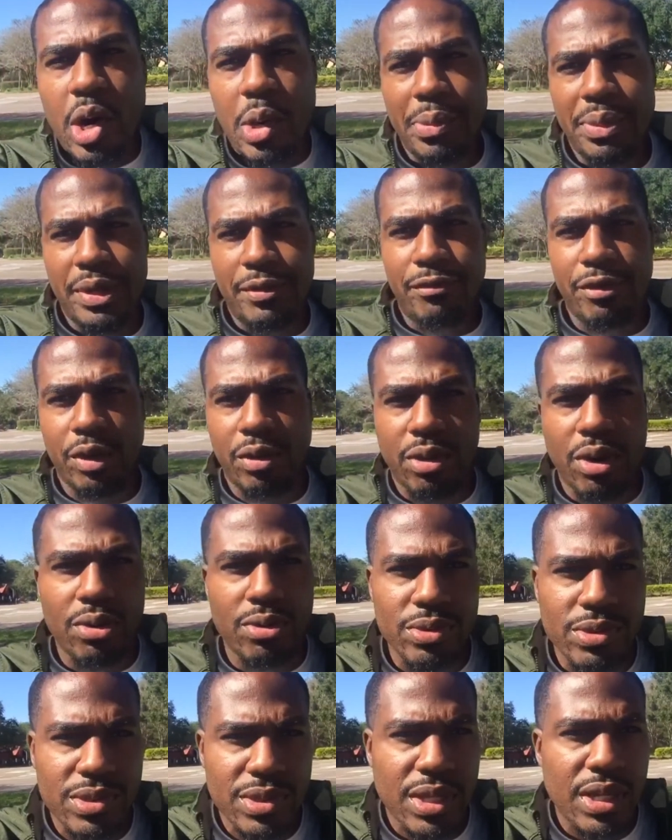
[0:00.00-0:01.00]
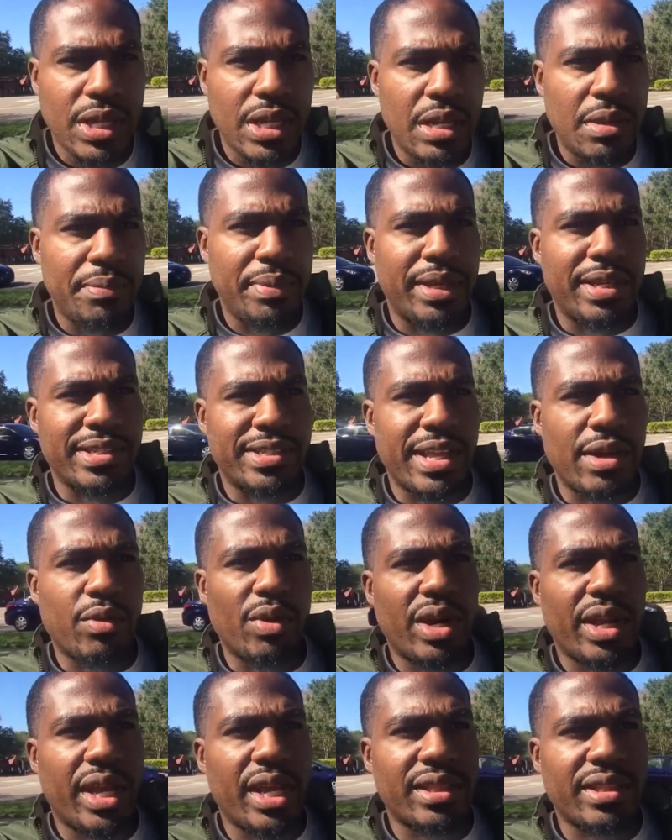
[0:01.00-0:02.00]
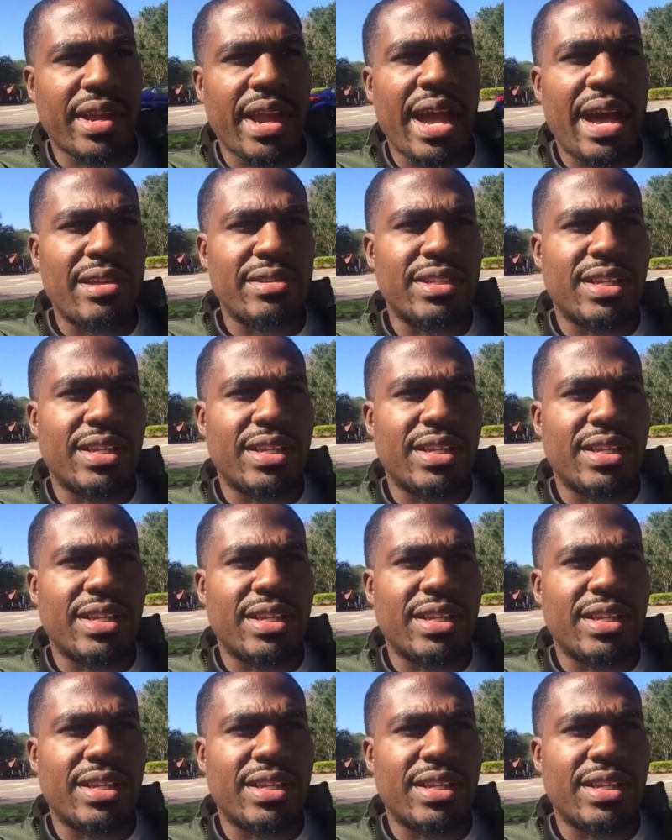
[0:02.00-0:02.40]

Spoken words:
me for quotes because they want to get their house